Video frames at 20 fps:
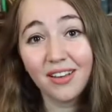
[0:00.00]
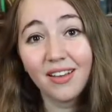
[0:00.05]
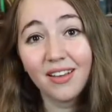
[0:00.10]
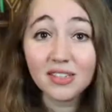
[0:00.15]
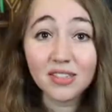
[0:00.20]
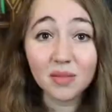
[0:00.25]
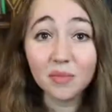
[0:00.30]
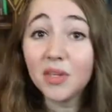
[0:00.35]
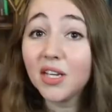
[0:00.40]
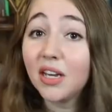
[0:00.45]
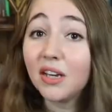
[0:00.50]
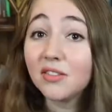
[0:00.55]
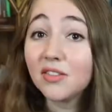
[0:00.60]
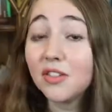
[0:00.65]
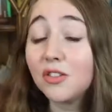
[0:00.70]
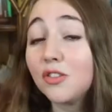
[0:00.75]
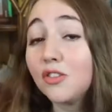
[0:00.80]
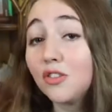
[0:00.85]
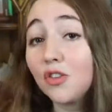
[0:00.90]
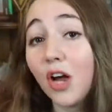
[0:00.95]
Something else you
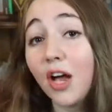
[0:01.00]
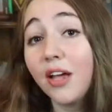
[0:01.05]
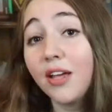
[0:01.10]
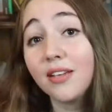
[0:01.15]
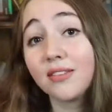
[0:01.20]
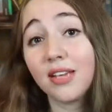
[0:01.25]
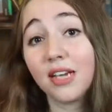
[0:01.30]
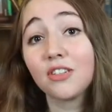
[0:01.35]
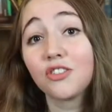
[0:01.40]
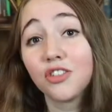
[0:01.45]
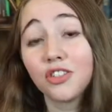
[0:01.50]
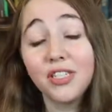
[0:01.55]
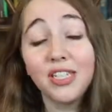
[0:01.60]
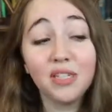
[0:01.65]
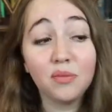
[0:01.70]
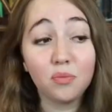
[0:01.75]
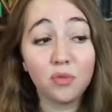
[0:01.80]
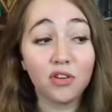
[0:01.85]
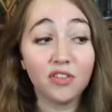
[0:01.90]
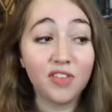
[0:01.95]
can try is actually
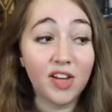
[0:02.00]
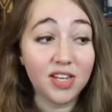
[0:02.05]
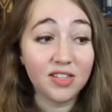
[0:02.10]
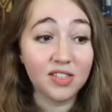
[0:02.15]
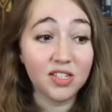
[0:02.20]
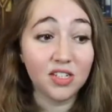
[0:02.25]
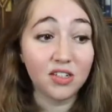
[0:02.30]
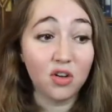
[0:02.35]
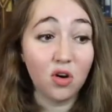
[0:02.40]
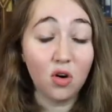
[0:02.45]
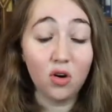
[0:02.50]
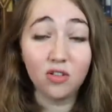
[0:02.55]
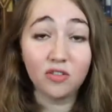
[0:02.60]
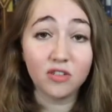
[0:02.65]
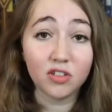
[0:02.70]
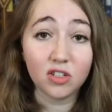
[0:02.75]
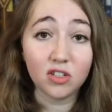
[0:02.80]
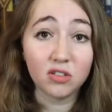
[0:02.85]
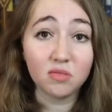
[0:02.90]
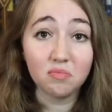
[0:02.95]
improvising
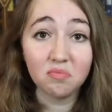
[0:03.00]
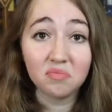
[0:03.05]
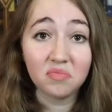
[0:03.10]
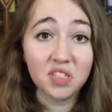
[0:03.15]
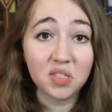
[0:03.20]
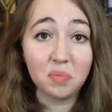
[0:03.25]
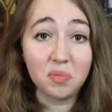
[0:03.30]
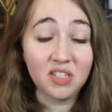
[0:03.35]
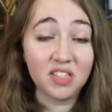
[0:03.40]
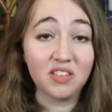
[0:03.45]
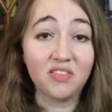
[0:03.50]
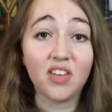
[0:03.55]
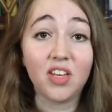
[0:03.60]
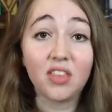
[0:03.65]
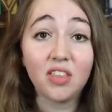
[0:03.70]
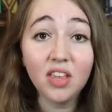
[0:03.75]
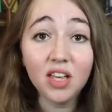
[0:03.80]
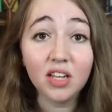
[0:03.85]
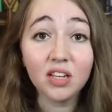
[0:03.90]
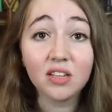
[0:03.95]
over specific
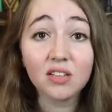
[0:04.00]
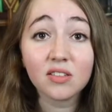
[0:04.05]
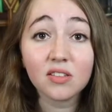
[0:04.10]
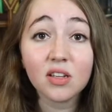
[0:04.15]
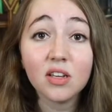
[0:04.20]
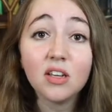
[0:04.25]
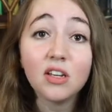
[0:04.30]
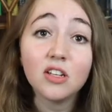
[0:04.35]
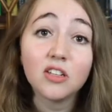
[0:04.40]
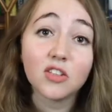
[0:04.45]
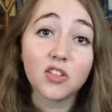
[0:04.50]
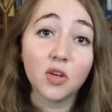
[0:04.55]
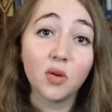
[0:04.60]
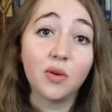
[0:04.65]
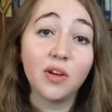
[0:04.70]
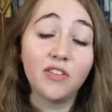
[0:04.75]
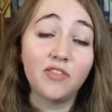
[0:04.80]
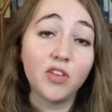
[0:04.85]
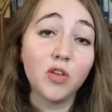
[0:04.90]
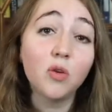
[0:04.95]
things. So
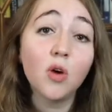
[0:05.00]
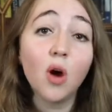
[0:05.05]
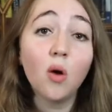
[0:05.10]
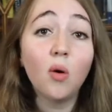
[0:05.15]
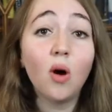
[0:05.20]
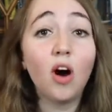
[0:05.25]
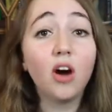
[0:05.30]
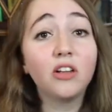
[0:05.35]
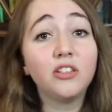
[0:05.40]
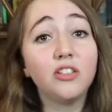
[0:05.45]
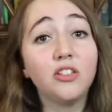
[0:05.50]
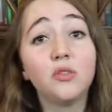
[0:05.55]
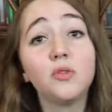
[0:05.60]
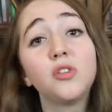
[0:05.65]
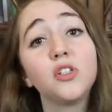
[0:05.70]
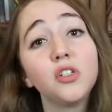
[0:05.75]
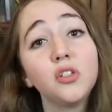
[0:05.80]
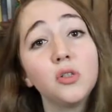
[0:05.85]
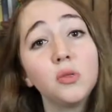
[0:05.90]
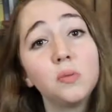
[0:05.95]
if you go on
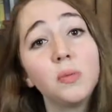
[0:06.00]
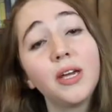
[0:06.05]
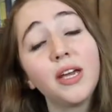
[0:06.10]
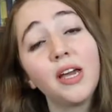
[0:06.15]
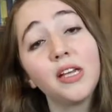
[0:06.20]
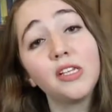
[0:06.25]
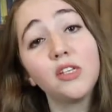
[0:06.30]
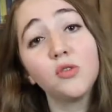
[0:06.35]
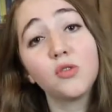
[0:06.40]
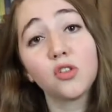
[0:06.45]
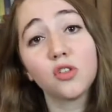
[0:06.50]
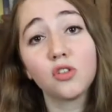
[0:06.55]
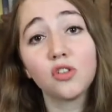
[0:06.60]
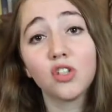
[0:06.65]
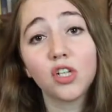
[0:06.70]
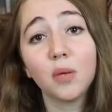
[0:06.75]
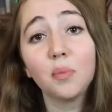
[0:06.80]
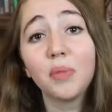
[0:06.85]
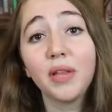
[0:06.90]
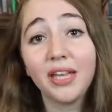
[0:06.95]
YouTube and you search
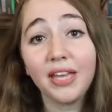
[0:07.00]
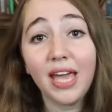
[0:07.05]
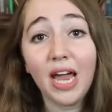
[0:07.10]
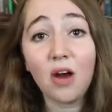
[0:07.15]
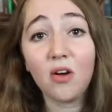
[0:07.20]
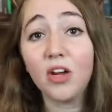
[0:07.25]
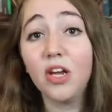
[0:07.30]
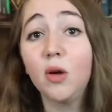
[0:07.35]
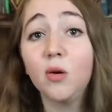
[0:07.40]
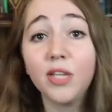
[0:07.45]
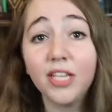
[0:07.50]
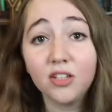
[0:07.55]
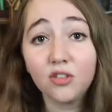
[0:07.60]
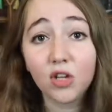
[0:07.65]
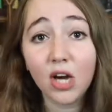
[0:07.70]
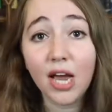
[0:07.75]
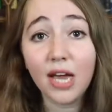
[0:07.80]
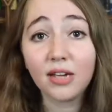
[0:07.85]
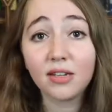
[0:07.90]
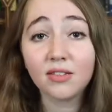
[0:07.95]
up like karaoke
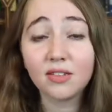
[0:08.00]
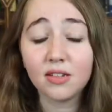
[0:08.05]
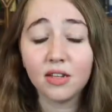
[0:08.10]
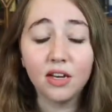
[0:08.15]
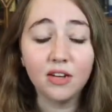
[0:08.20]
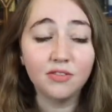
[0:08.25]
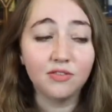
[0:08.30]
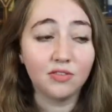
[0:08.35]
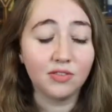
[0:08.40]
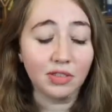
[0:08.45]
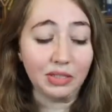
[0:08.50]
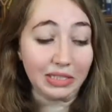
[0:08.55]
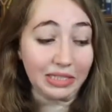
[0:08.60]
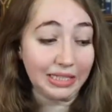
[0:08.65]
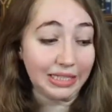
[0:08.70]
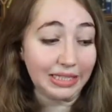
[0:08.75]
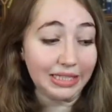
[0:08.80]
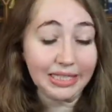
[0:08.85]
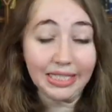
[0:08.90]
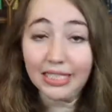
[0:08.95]
tracks of
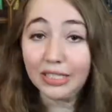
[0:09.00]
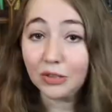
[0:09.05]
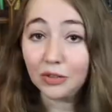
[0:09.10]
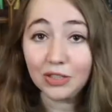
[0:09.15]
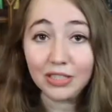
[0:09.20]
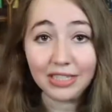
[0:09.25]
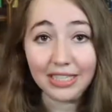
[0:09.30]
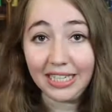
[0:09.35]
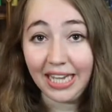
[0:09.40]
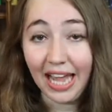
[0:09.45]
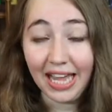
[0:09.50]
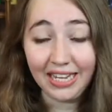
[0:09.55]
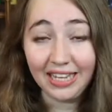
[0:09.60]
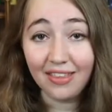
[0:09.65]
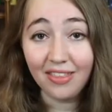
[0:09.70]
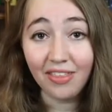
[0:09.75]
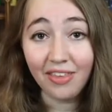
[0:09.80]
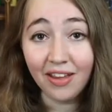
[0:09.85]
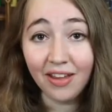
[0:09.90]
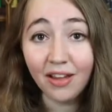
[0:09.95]
literally
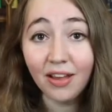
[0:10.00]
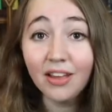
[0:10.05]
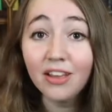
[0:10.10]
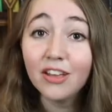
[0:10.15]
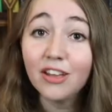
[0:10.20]
anything,